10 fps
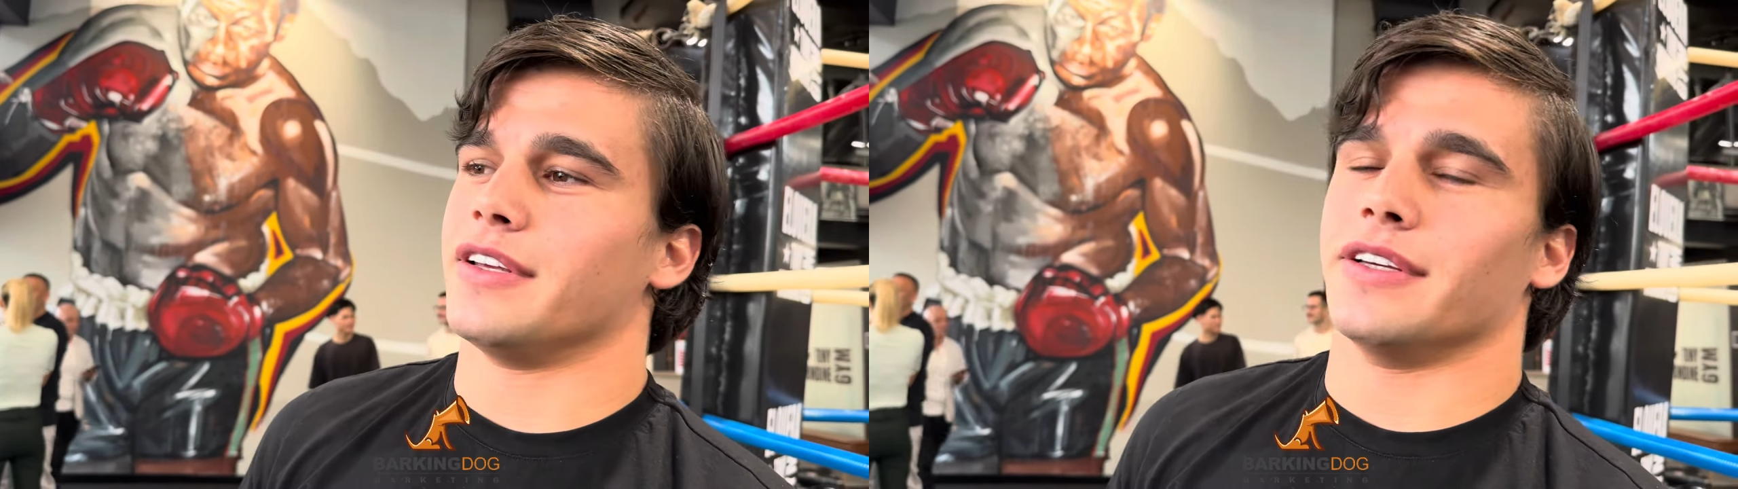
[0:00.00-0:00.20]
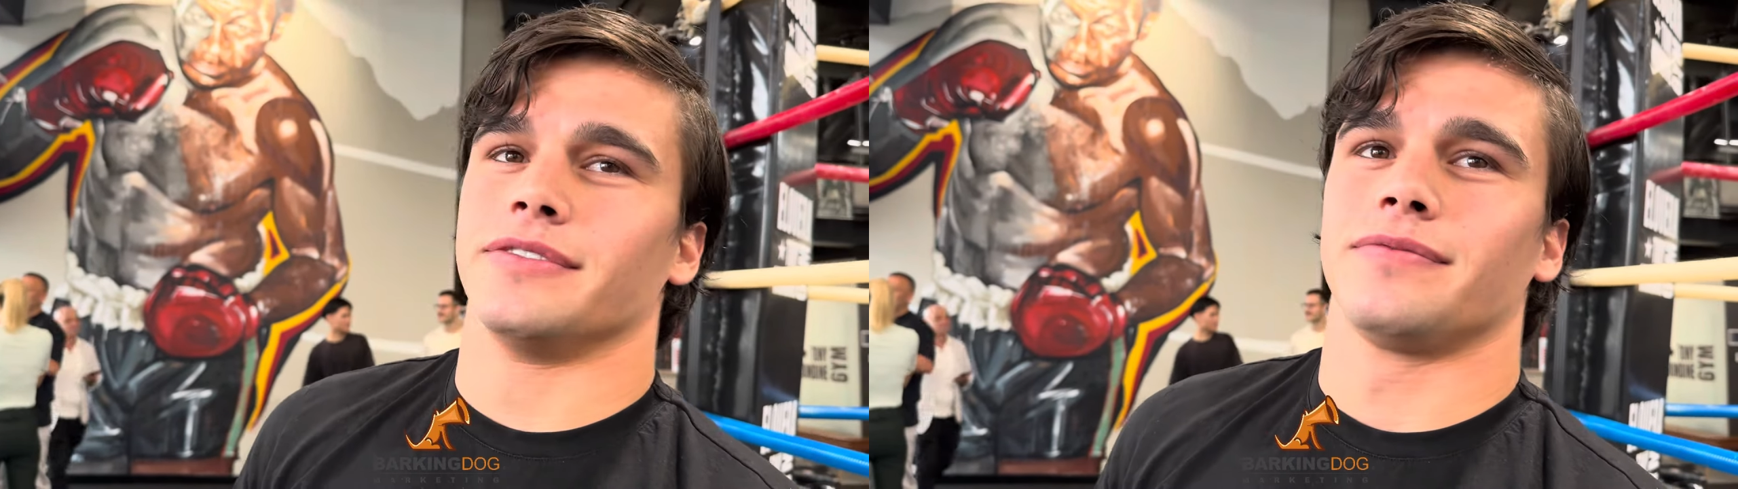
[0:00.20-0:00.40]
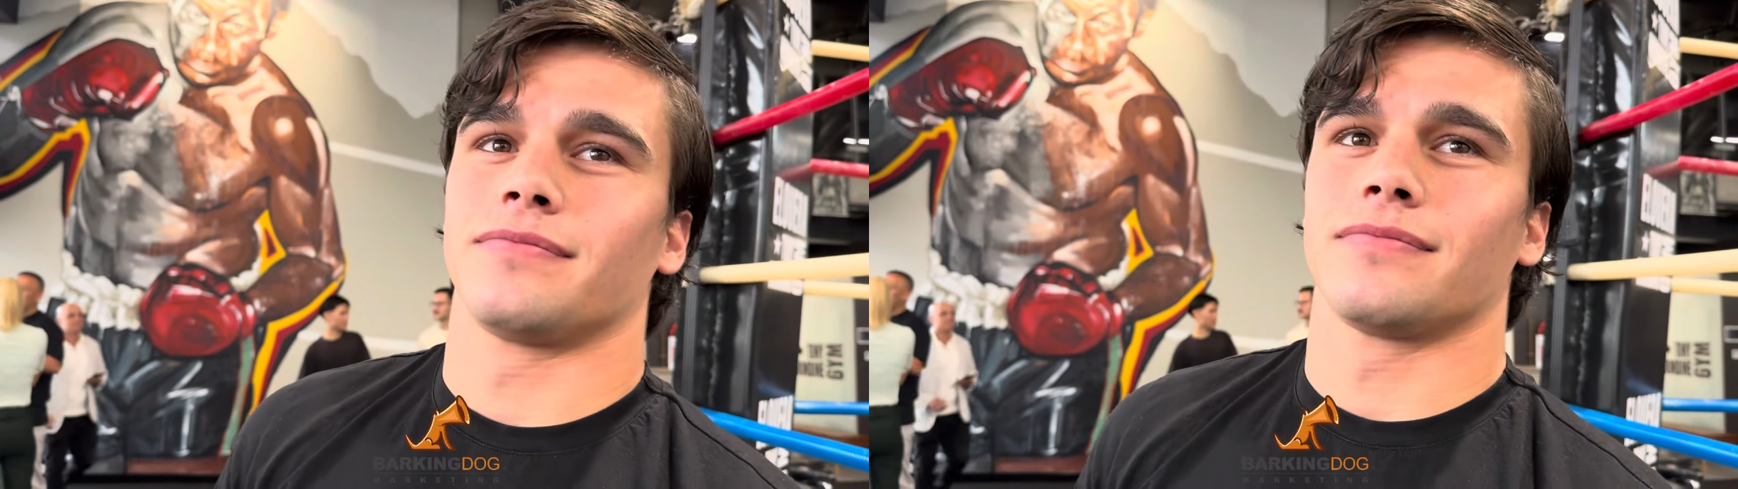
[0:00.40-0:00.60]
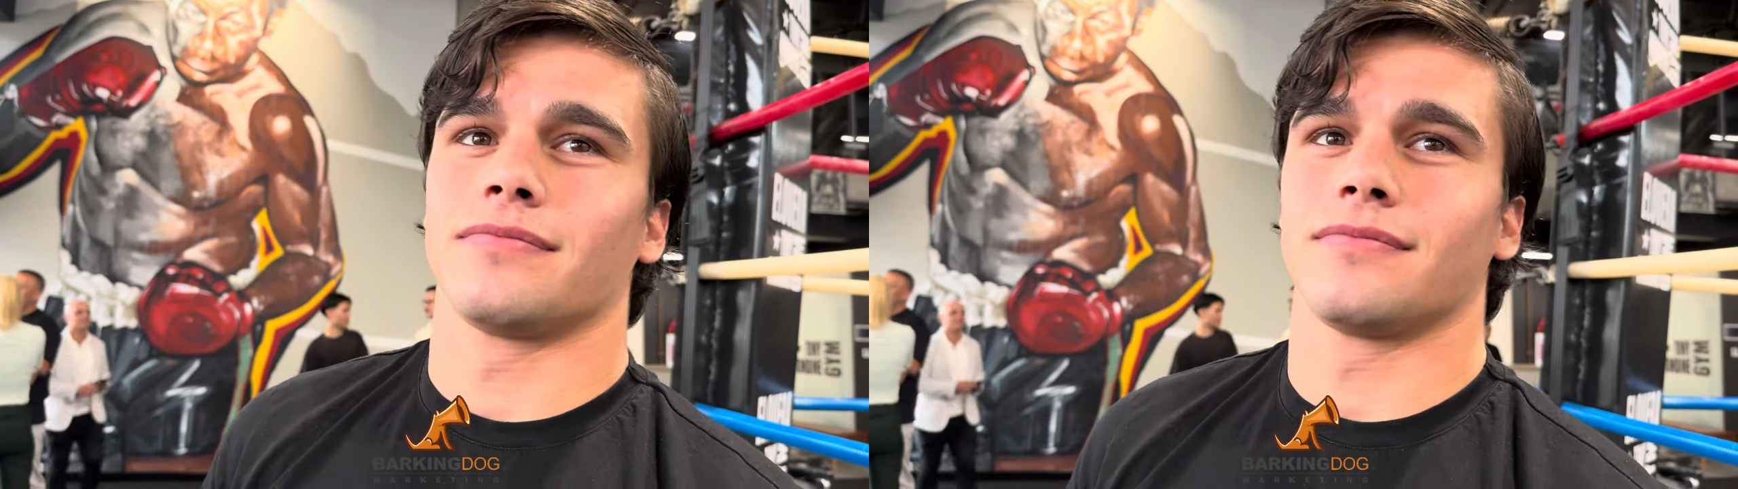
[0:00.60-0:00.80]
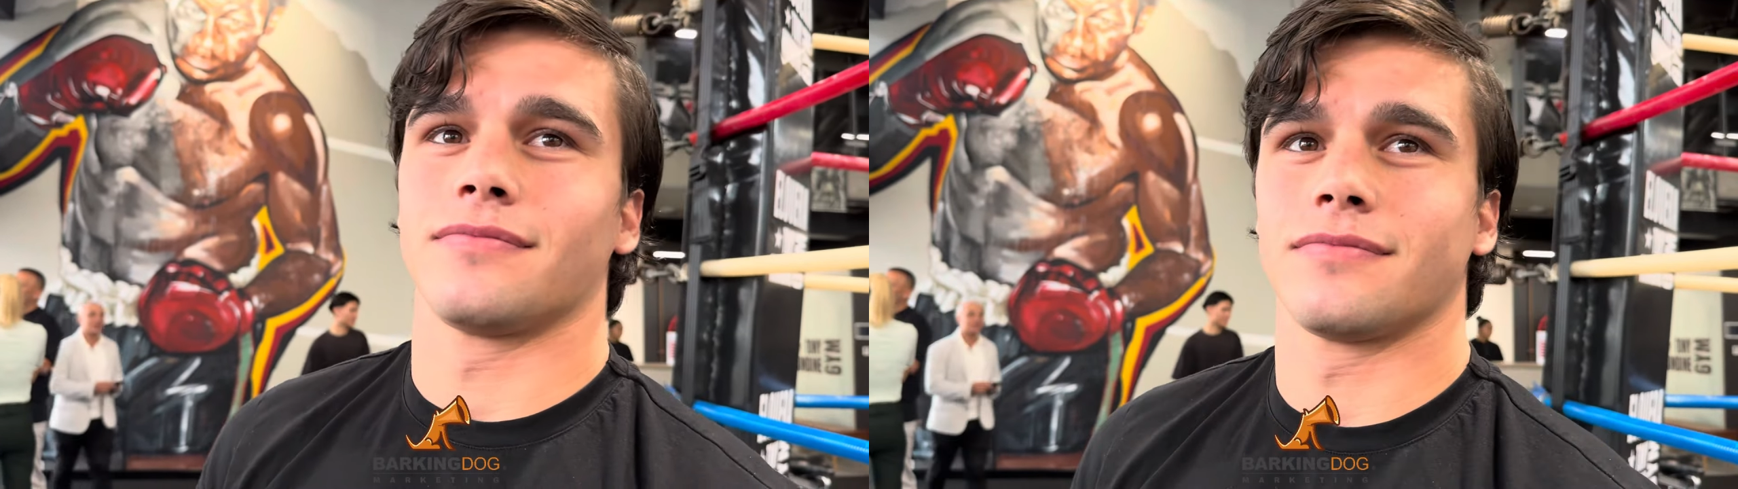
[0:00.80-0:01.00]

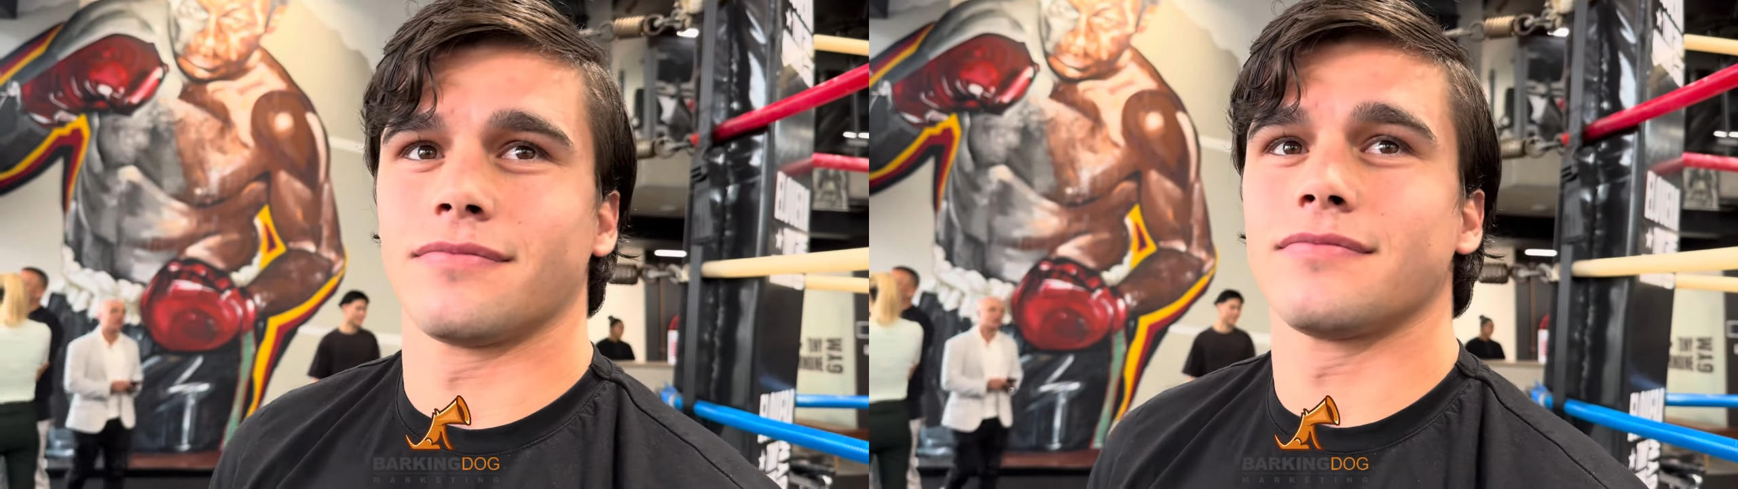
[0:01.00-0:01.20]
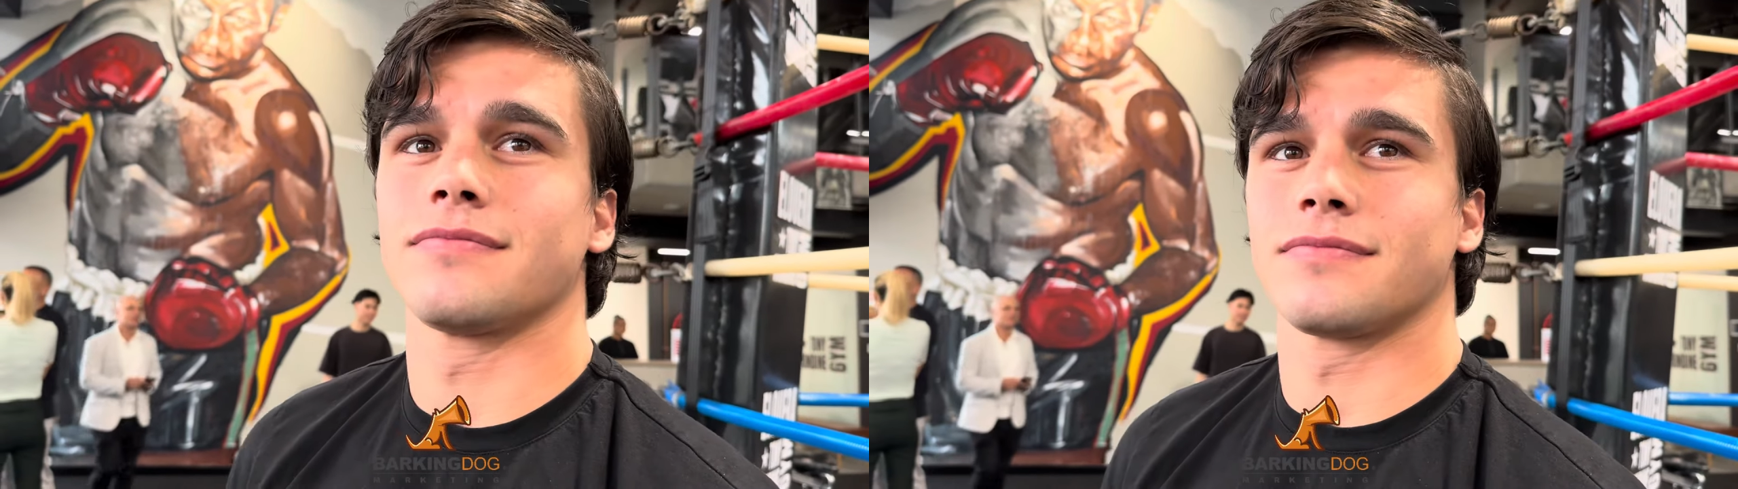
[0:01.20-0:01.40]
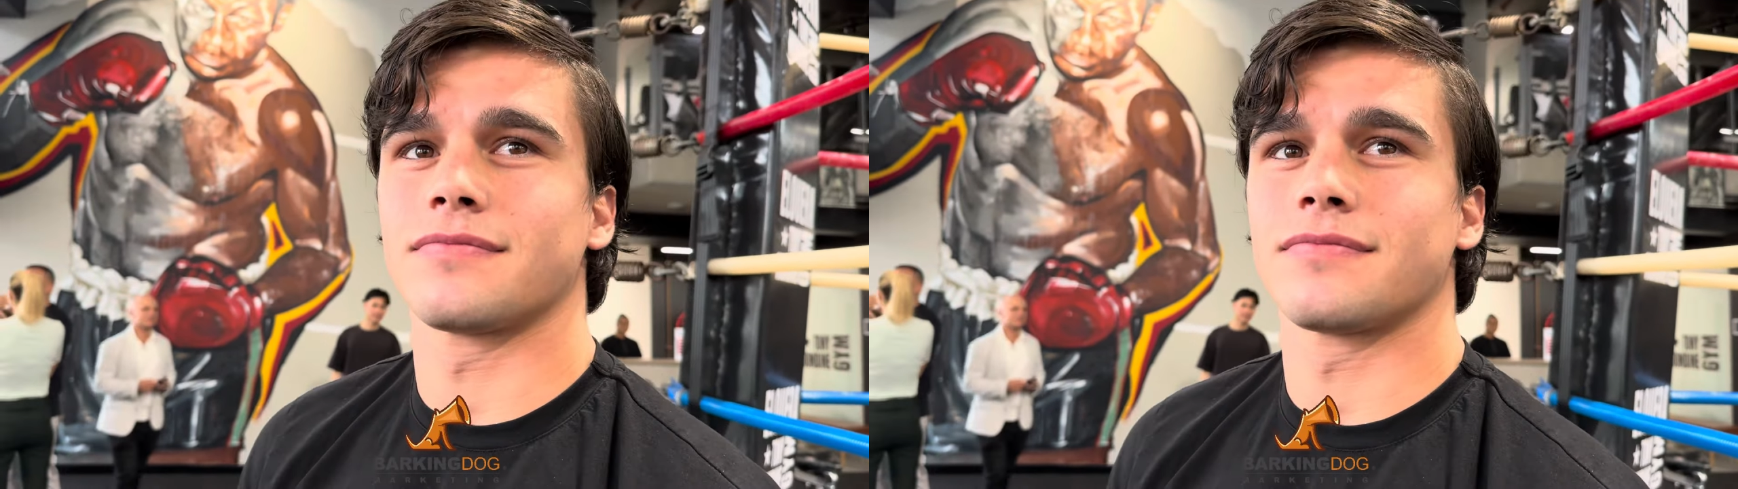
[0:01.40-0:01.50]
here.